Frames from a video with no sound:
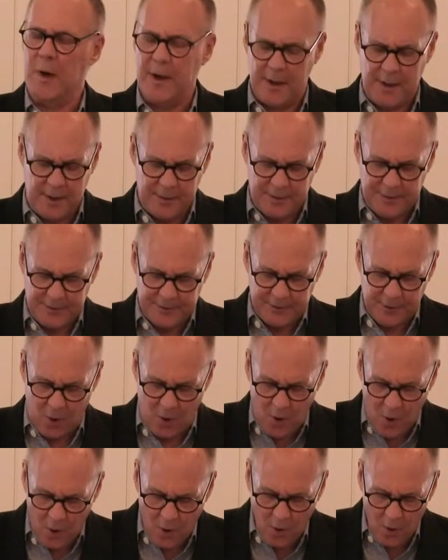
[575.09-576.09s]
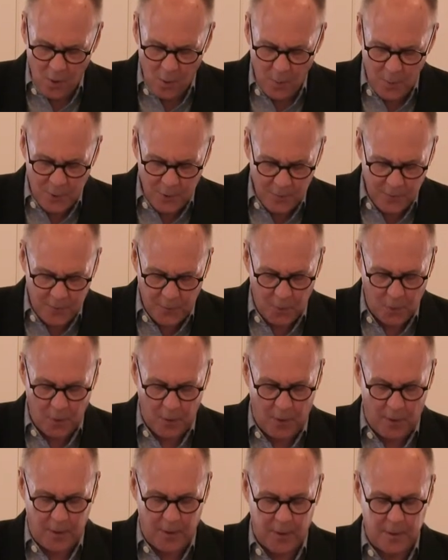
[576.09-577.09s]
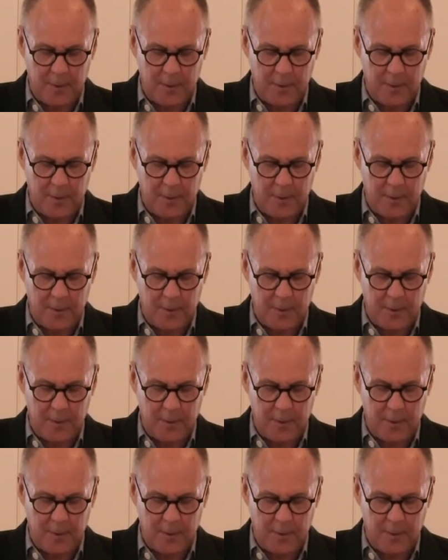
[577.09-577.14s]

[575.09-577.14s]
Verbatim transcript: winds all before?